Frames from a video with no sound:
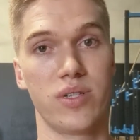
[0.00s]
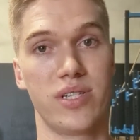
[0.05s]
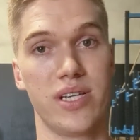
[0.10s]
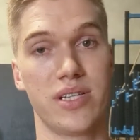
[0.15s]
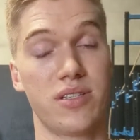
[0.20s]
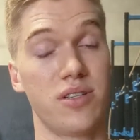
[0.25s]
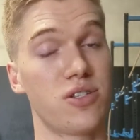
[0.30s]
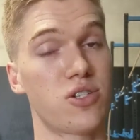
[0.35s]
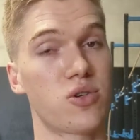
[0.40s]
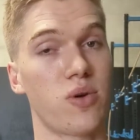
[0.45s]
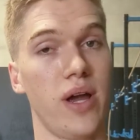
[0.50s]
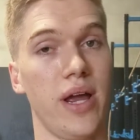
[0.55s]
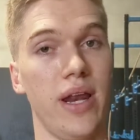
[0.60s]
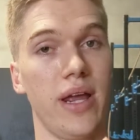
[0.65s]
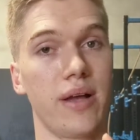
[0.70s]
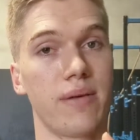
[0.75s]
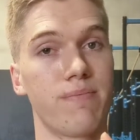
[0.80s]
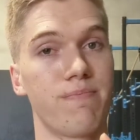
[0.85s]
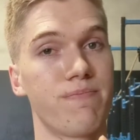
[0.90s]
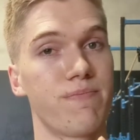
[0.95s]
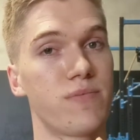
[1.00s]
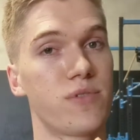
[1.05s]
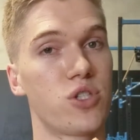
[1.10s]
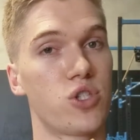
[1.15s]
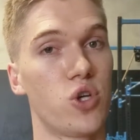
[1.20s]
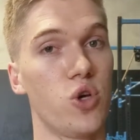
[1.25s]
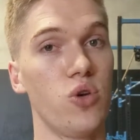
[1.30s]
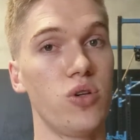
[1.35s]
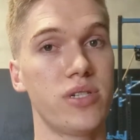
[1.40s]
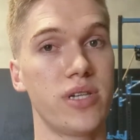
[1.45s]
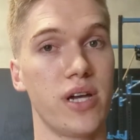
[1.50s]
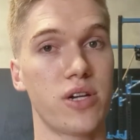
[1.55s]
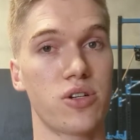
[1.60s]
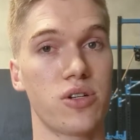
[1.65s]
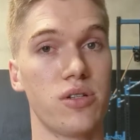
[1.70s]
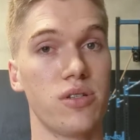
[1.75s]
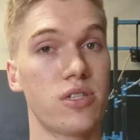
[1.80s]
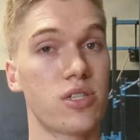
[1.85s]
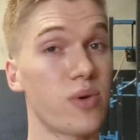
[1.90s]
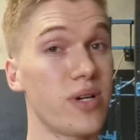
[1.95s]
Resistance training, 2
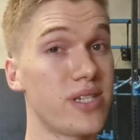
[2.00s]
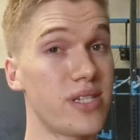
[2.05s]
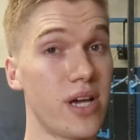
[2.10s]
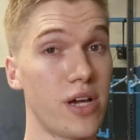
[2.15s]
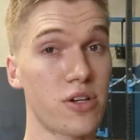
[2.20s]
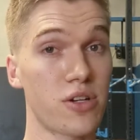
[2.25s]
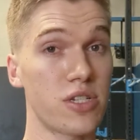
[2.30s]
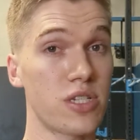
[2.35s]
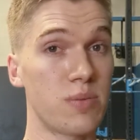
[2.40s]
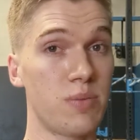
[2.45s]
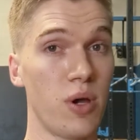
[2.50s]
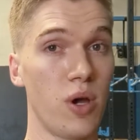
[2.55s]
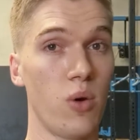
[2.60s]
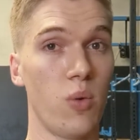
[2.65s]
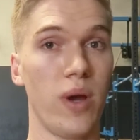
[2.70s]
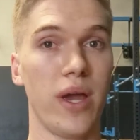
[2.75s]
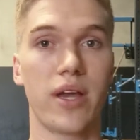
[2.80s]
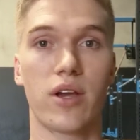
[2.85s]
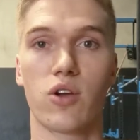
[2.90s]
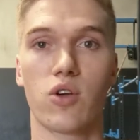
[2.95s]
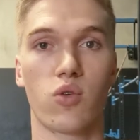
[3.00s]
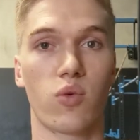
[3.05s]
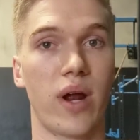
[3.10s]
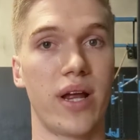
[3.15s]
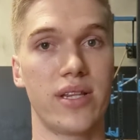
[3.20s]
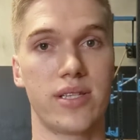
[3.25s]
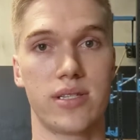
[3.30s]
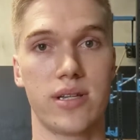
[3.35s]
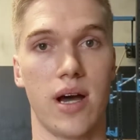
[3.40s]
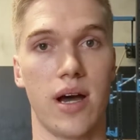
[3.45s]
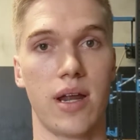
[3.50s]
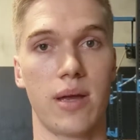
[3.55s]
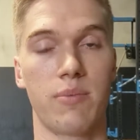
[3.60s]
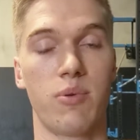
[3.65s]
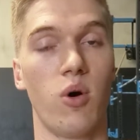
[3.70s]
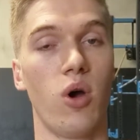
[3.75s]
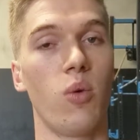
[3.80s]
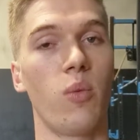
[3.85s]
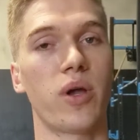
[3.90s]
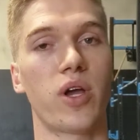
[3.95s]
sessions, 3 sessions per week, great starting
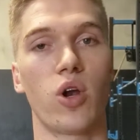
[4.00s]
point.